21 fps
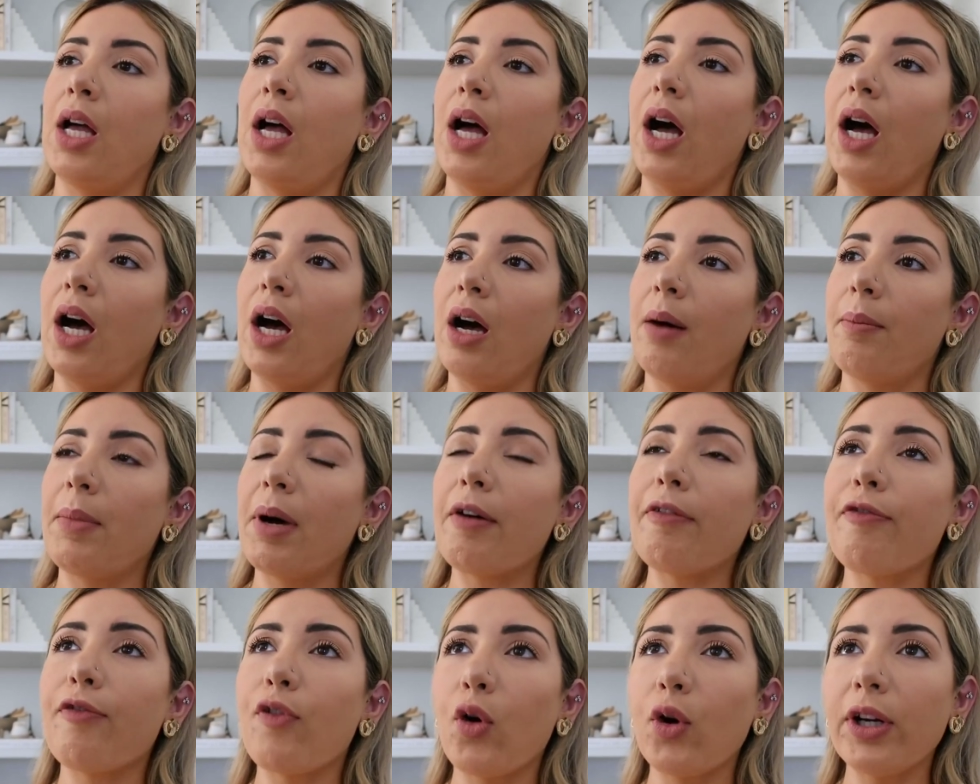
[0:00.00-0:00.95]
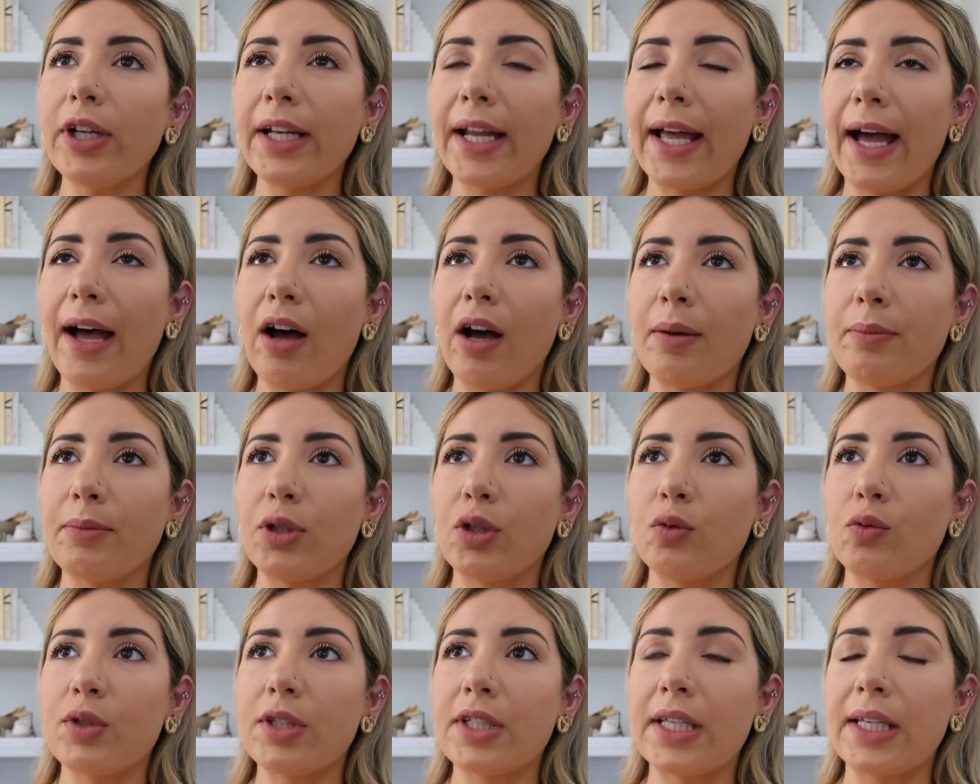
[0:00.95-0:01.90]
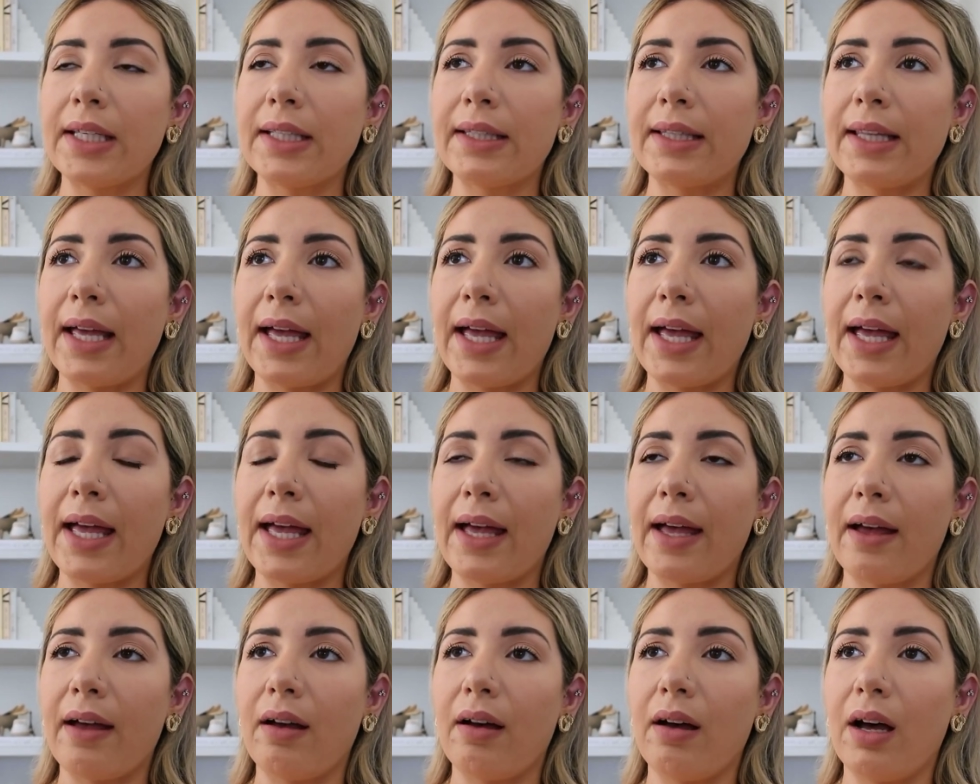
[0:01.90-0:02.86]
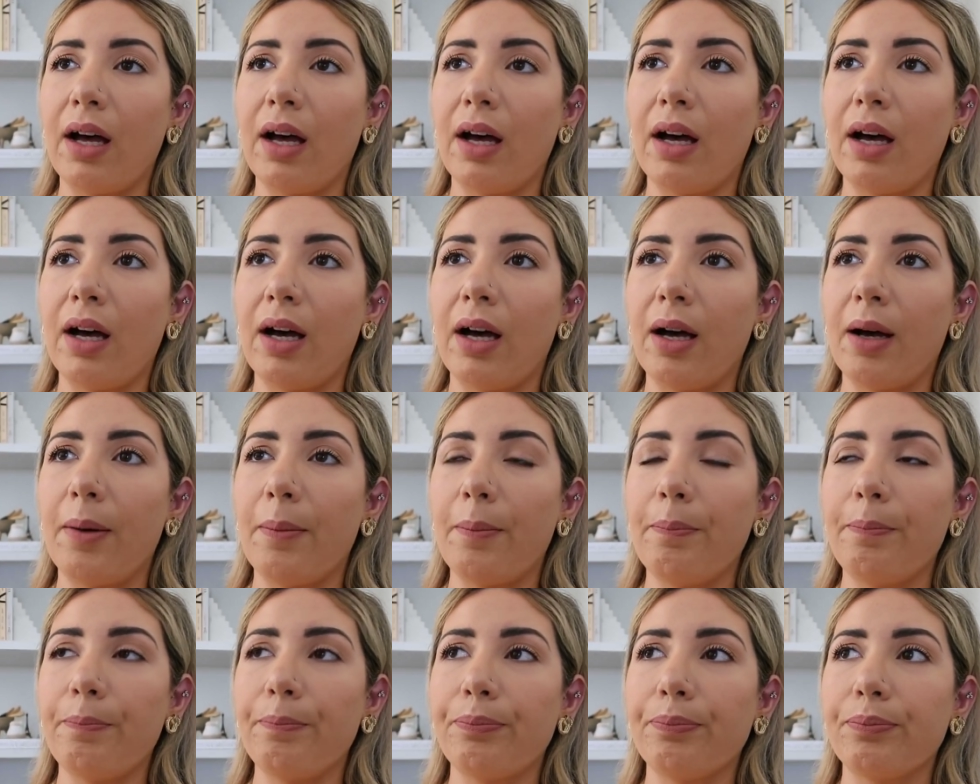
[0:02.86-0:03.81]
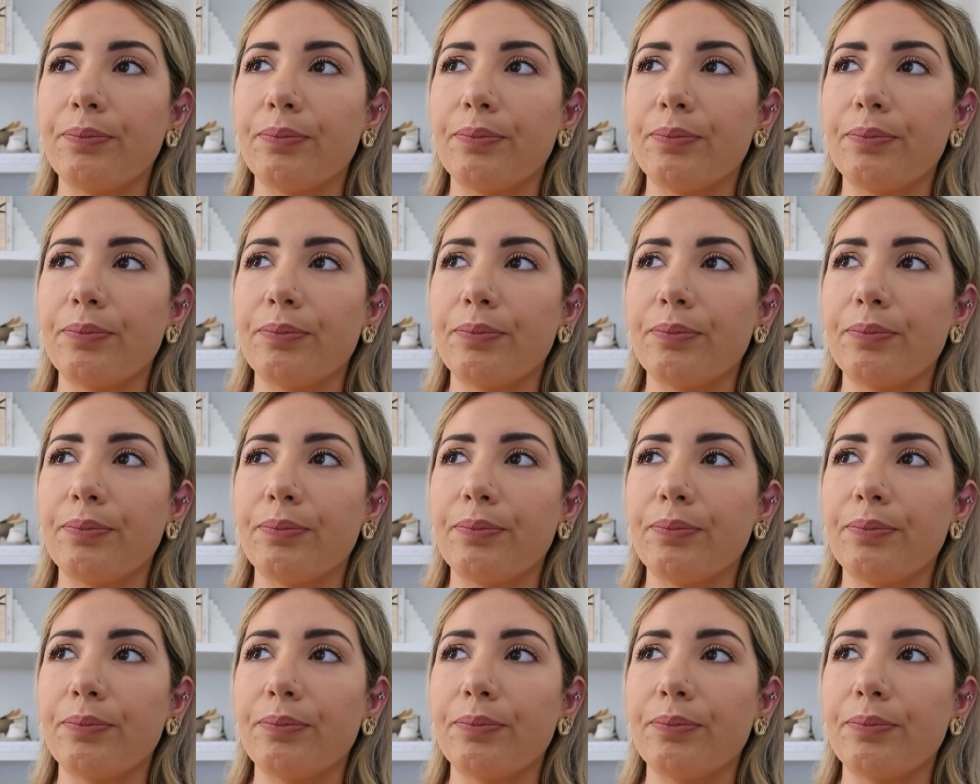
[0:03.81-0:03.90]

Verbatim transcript: um, for now i'm using the um,